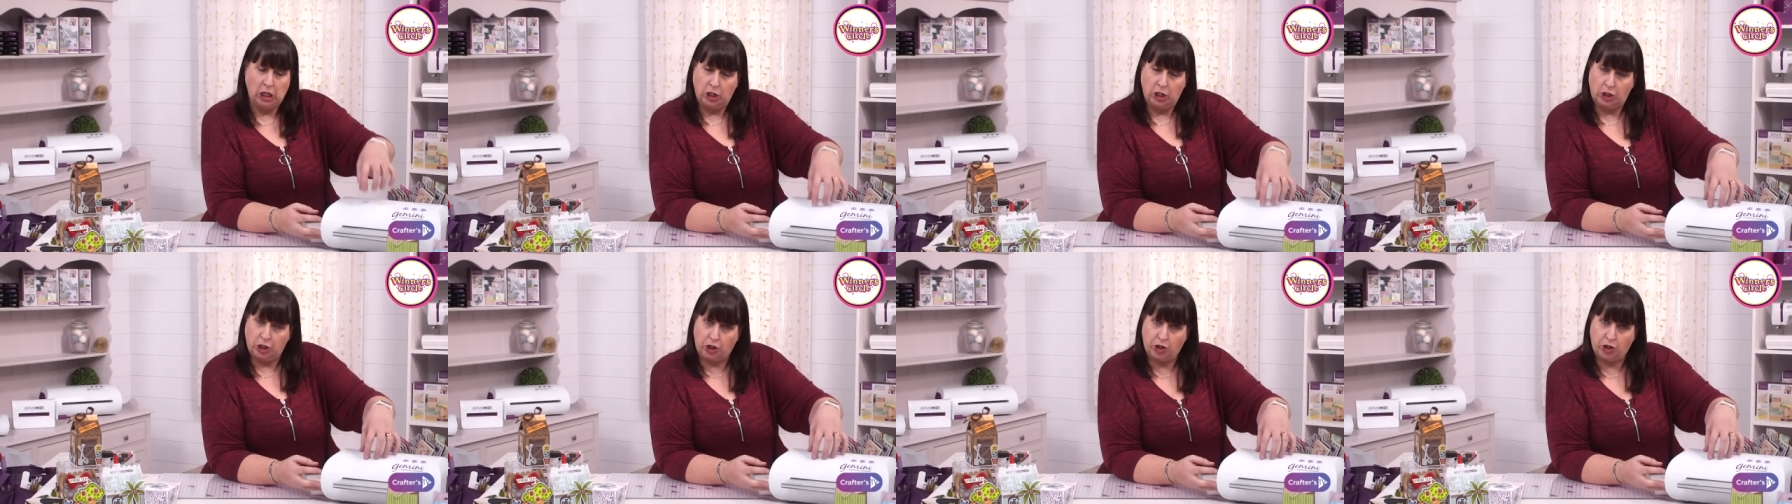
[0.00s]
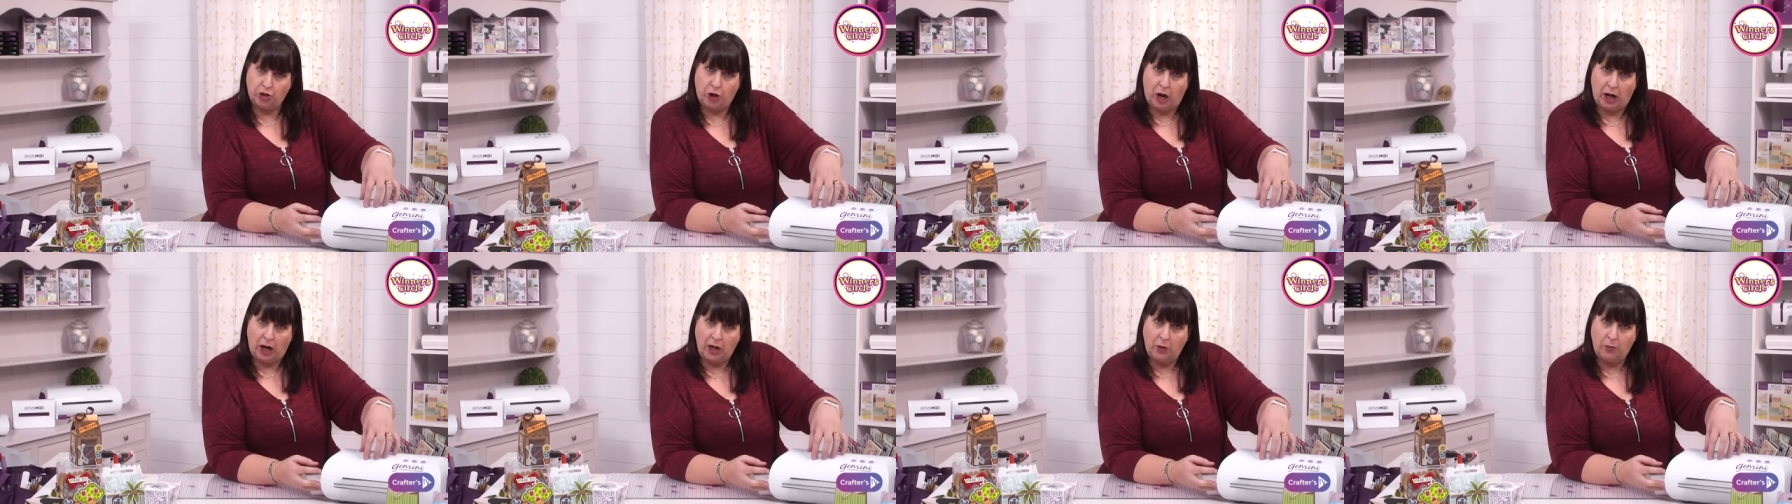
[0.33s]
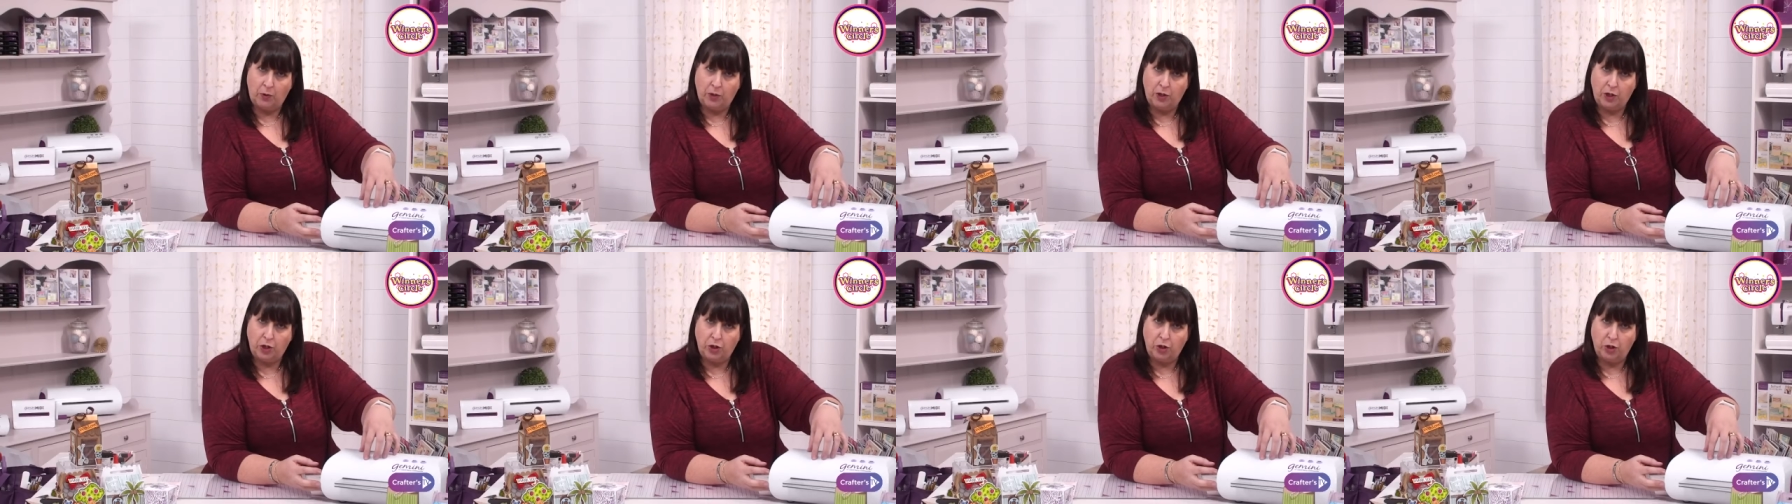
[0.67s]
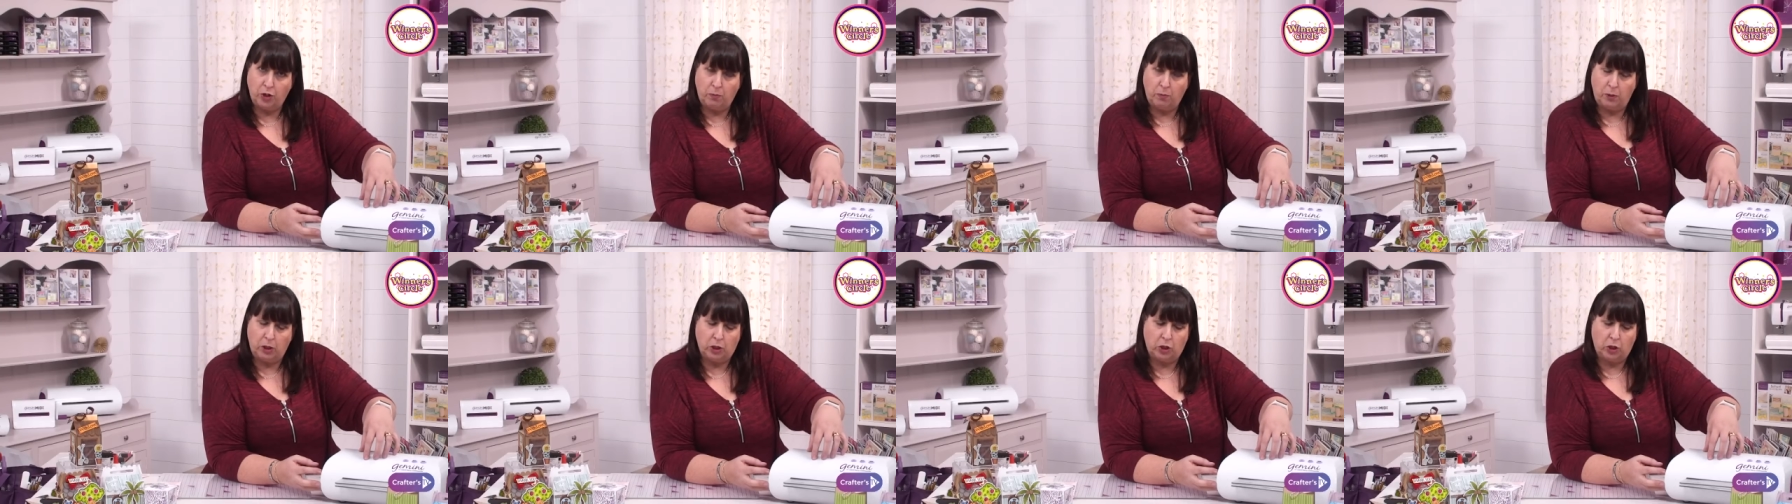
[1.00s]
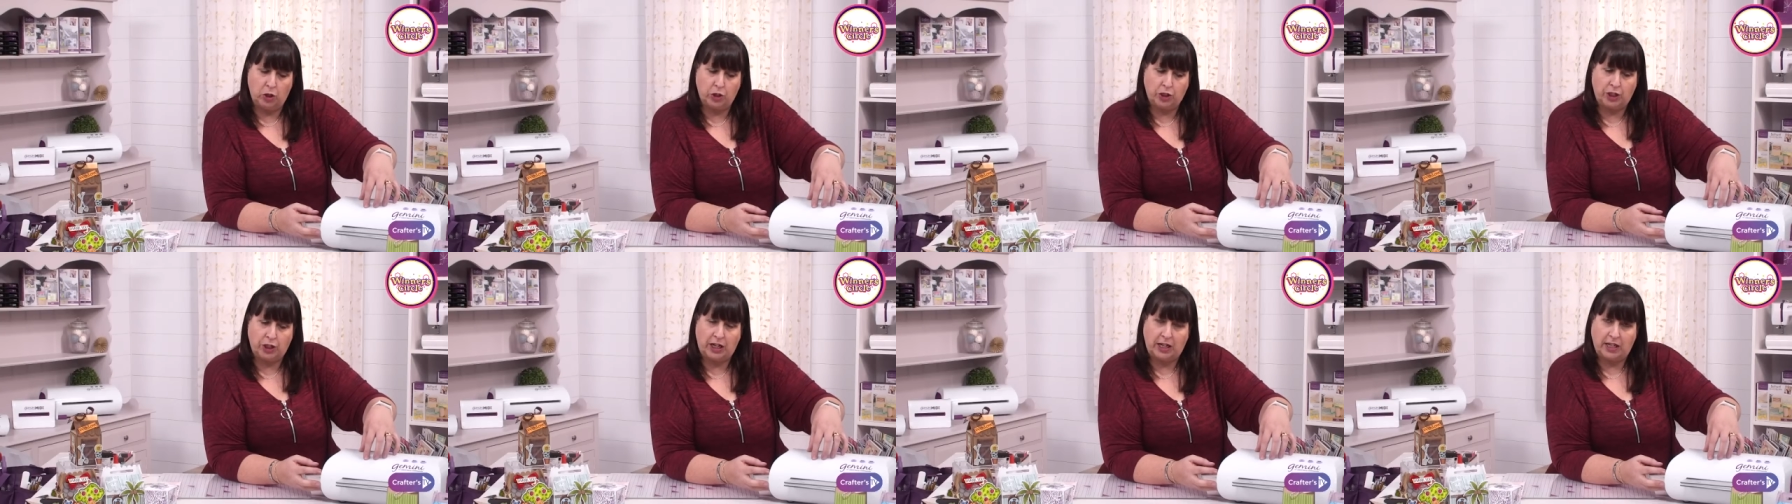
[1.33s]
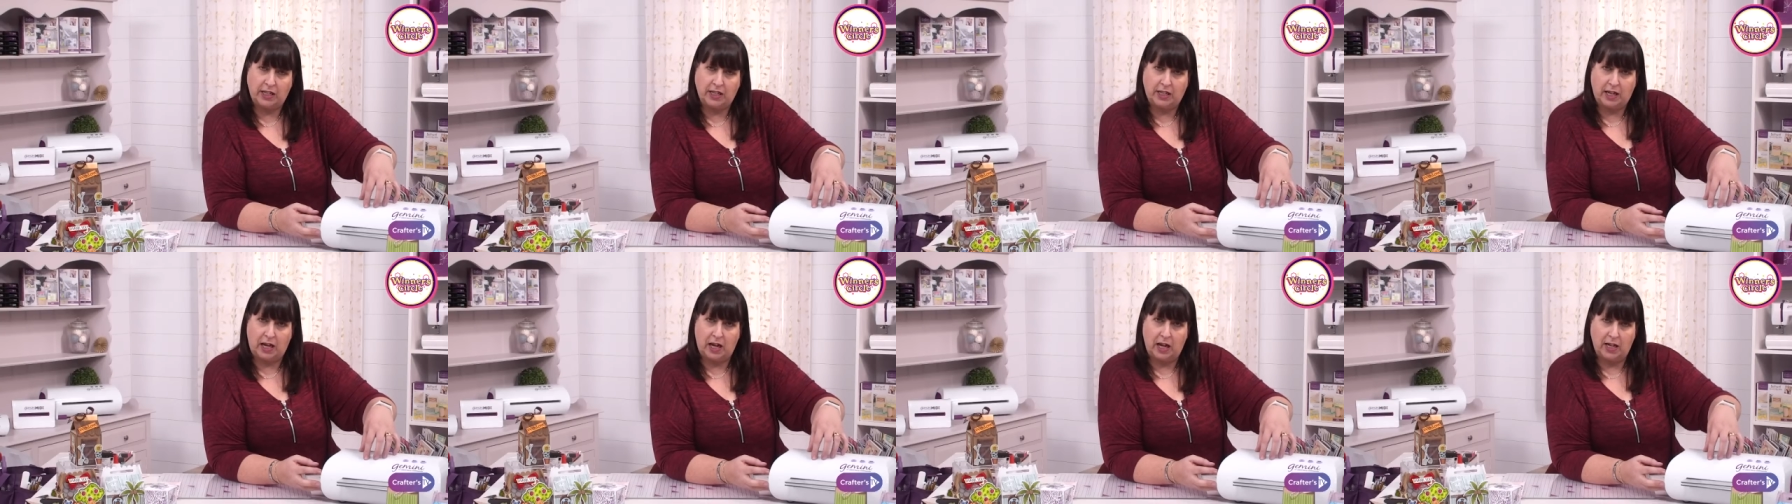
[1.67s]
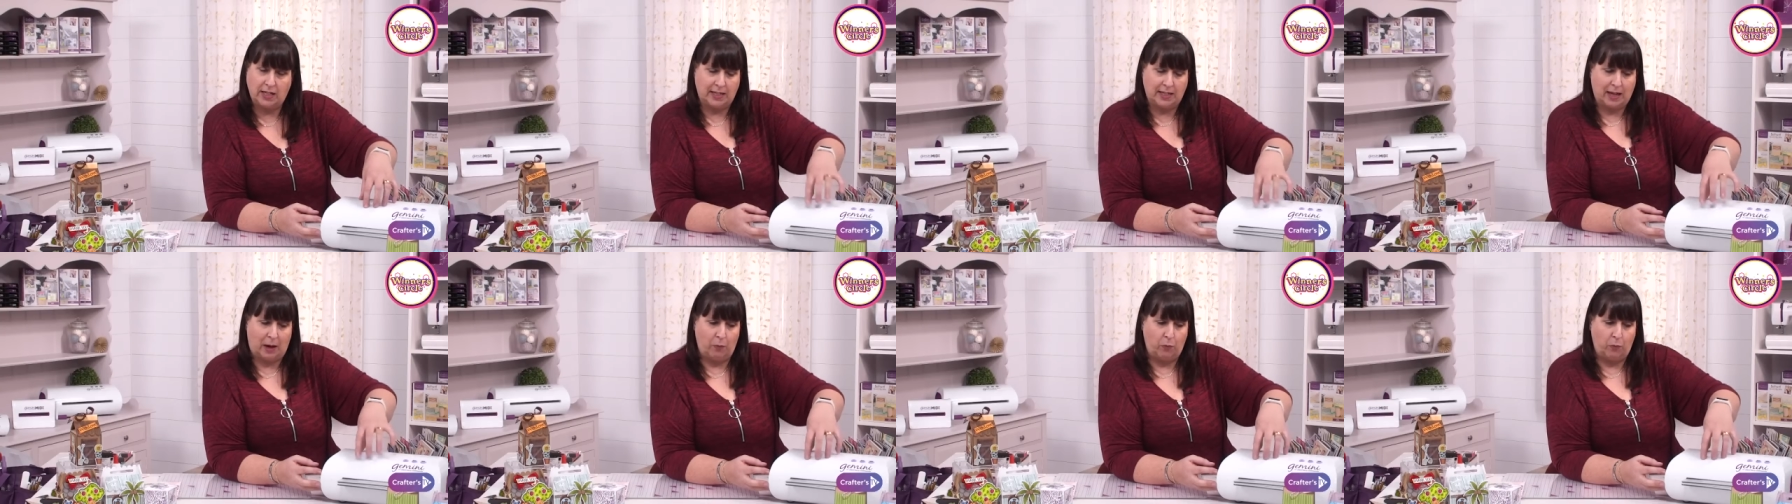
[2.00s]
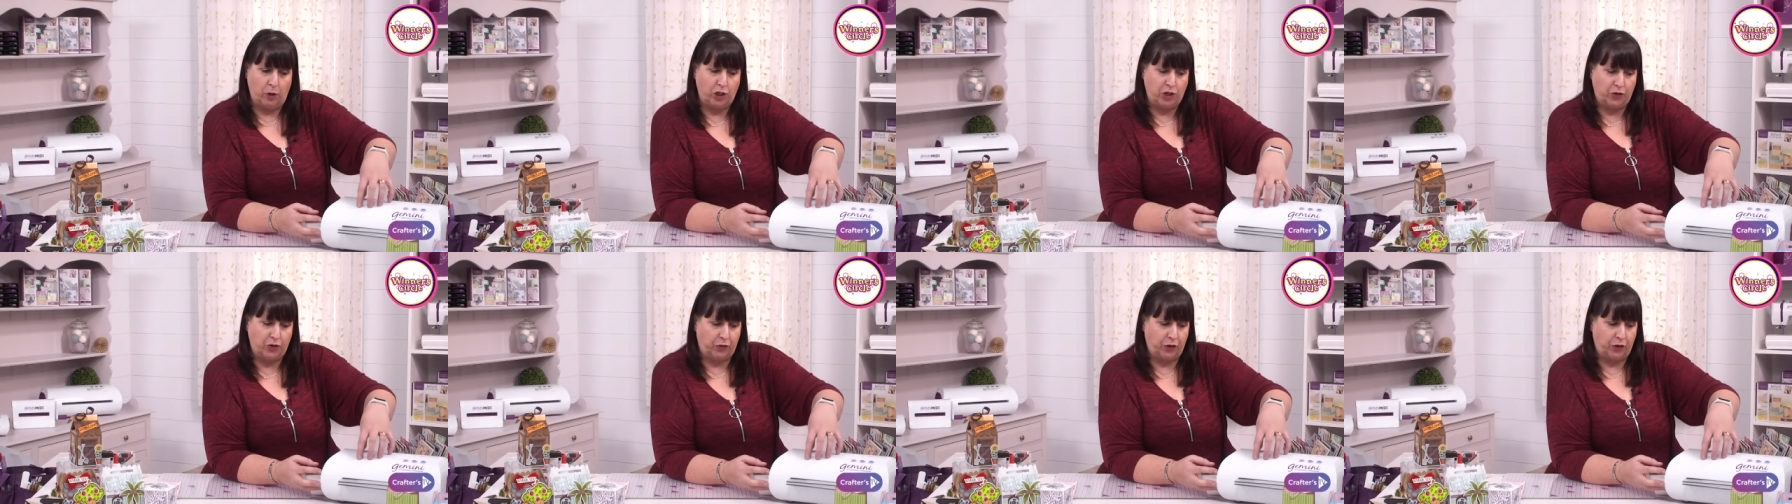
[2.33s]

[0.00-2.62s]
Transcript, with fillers: So try it with your normal cutting sandwich